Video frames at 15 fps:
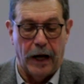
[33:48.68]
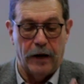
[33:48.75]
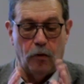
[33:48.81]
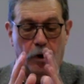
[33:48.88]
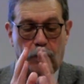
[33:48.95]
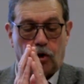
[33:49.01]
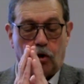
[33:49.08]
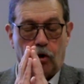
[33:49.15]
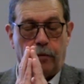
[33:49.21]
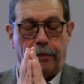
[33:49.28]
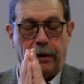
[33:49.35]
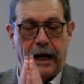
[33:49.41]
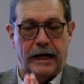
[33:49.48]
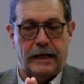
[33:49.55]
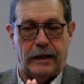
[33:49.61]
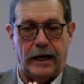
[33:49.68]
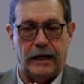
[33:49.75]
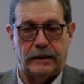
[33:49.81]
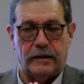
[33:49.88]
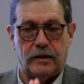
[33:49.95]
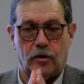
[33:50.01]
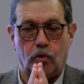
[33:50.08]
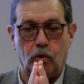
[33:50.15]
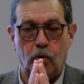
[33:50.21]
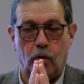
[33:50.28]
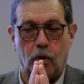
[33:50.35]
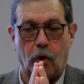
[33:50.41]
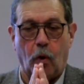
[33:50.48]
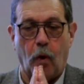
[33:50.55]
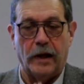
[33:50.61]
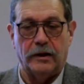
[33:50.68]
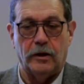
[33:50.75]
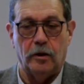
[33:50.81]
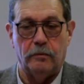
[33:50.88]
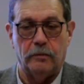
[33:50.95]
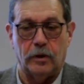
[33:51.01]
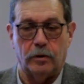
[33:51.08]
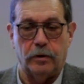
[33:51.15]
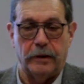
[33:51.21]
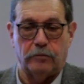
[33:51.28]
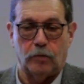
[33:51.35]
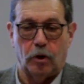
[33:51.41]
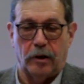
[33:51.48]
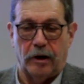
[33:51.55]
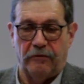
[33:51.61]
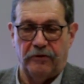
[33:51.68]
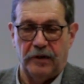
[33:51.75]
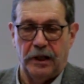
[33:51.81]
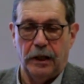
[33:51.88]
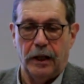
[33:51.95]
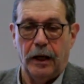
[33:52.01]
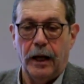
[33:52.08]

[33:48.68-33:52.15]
I want to apply that to quantum cryptography.